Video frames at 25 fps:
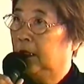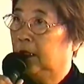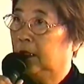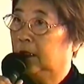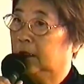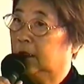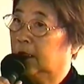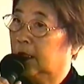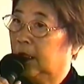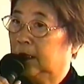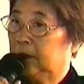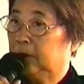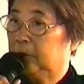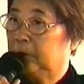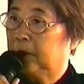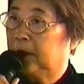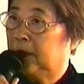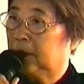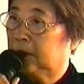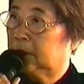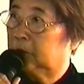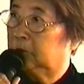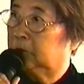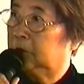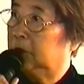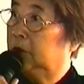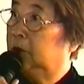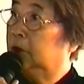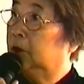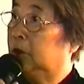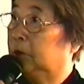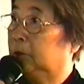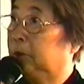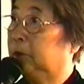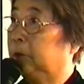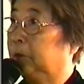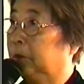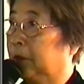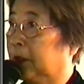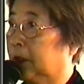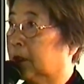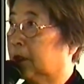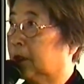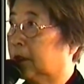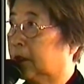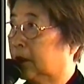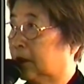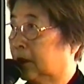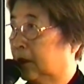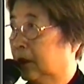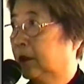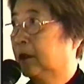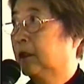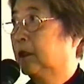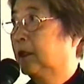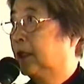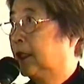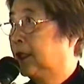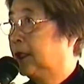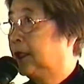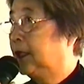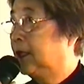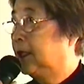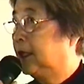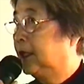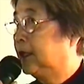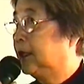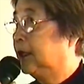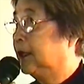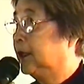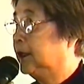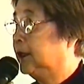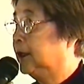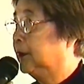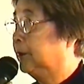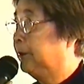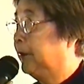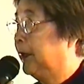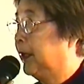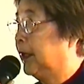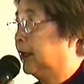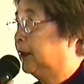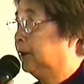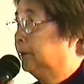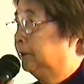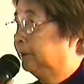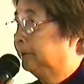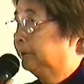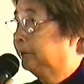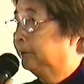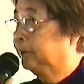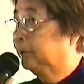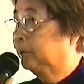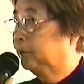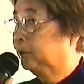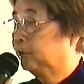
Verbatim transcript: and other parts of Europe, but they did it in Japan.